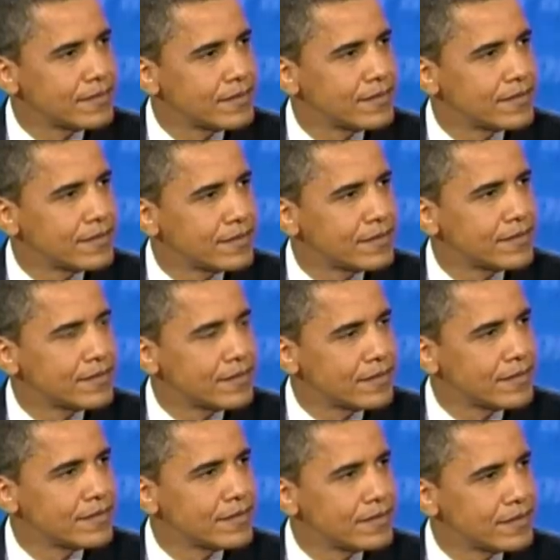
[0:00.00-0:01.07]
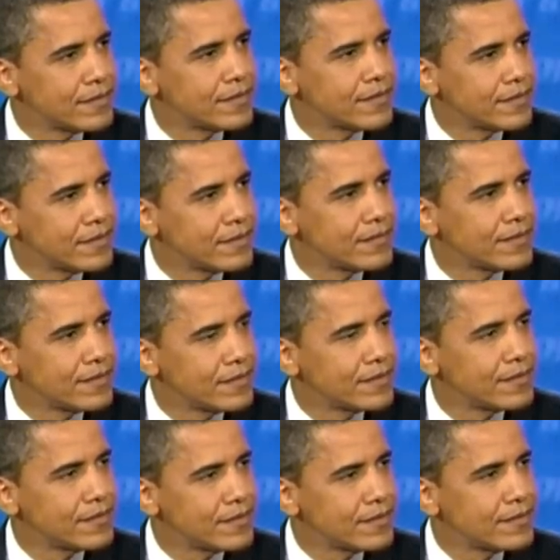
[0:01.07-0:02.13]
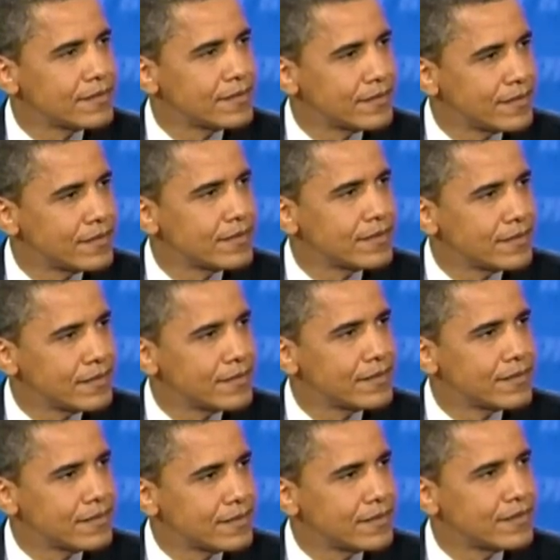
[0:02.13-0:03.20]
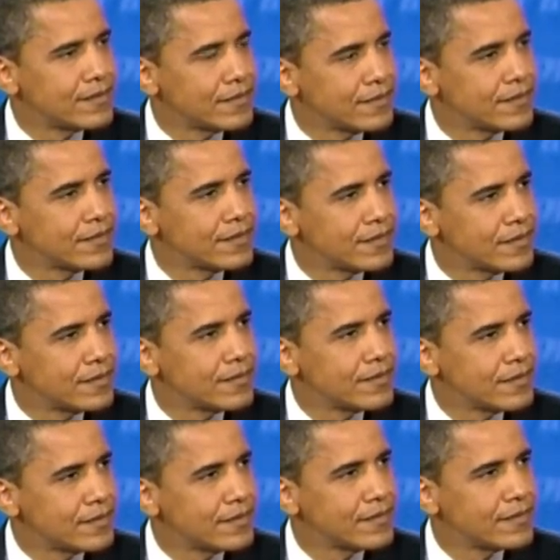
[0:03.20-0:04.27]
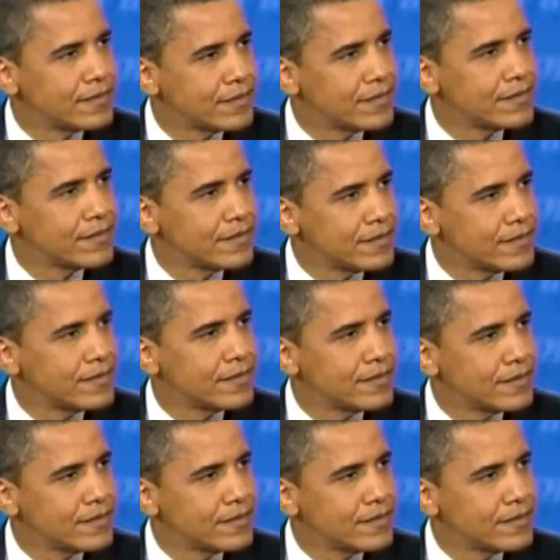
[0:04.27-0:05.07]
This person isn't speaking.